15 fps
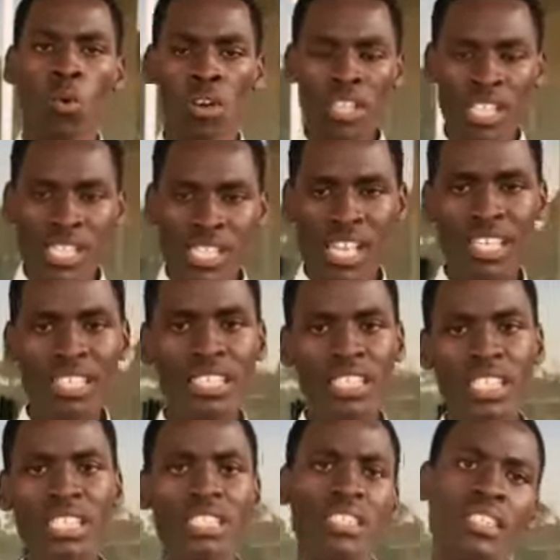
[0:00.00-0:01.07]

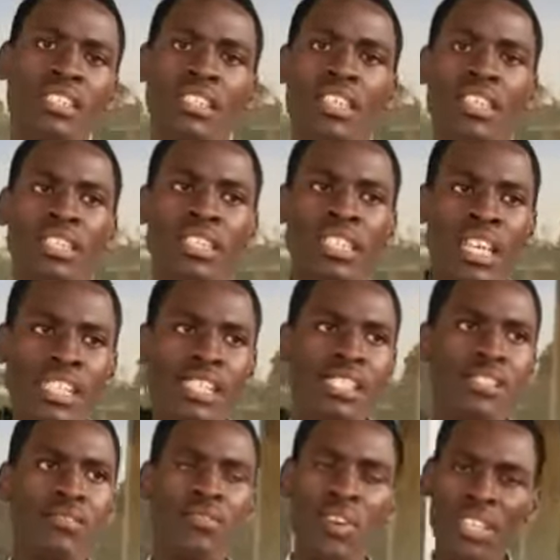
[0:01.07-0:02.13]
withstanding and just
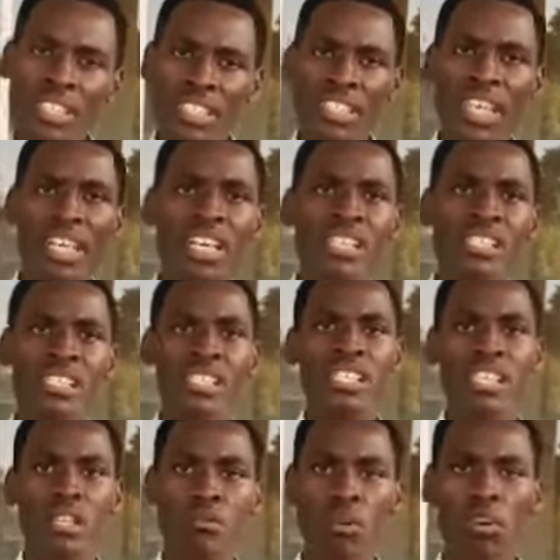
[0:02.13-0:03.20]
fighting against
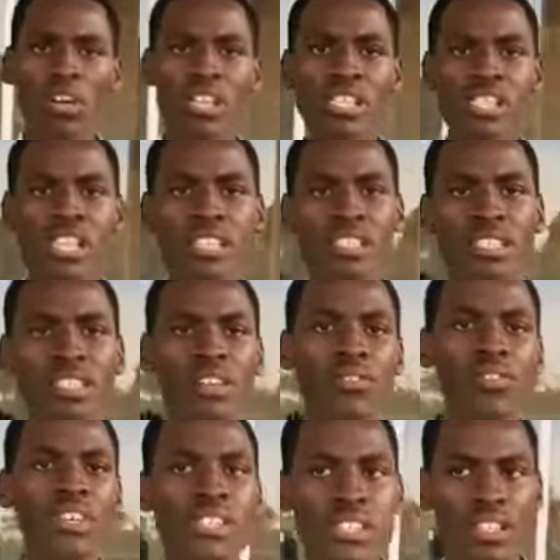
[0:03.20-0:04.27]
the democracy challenges
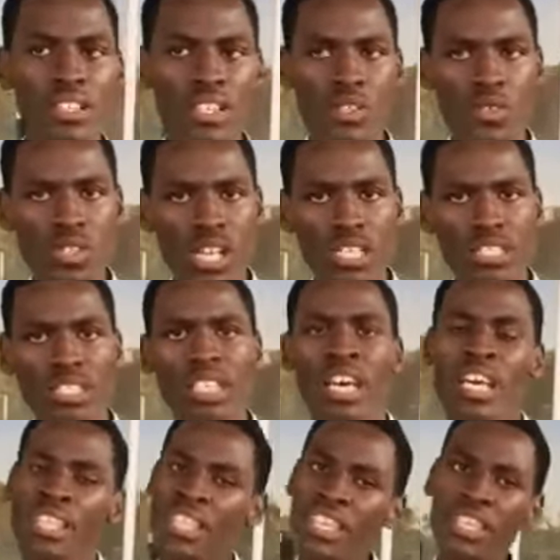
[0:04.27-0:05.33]
they face in the society.
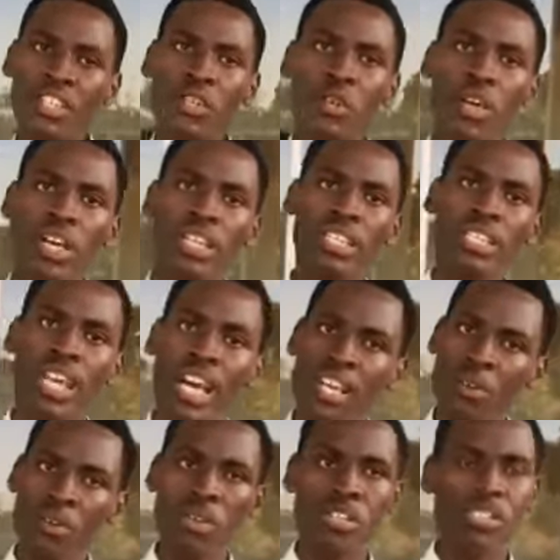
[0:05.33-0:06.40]
Thank you, and
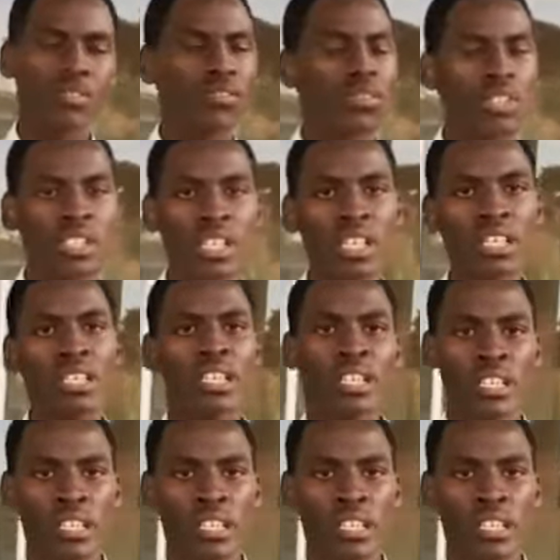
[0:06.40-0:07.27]
I request for the